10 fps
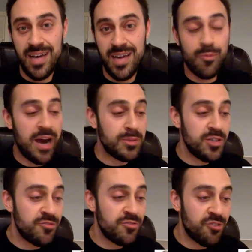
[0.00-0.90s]
And perhaps
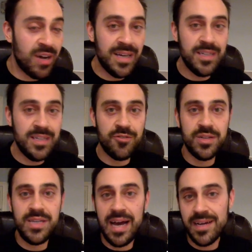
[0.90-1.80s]
you've tried
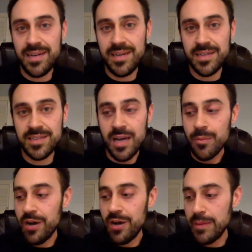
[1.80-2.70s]
different tactics,
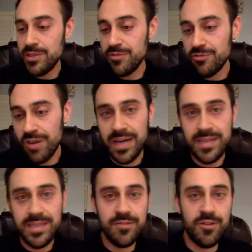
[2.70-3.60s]
perhaps you've
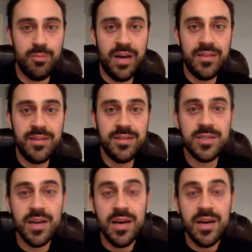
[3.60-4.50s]
tried different
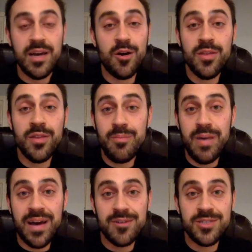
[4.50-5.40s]
methods, and all that
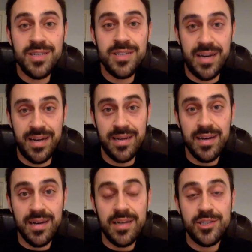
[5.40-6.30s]
matters today
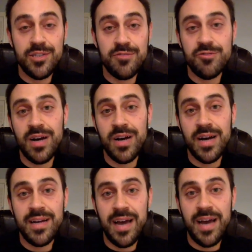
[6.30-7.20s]
is you've
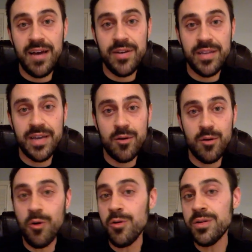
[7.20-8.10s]
tried having that
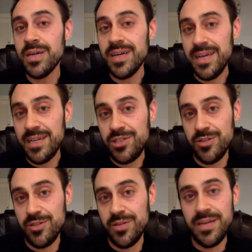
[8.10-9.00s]
old
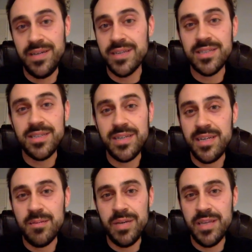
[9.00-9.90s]
issue that doesn't
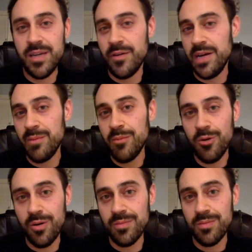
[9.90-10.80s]
need to be there
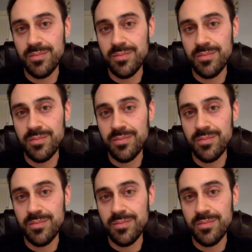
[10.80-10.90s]
anymore.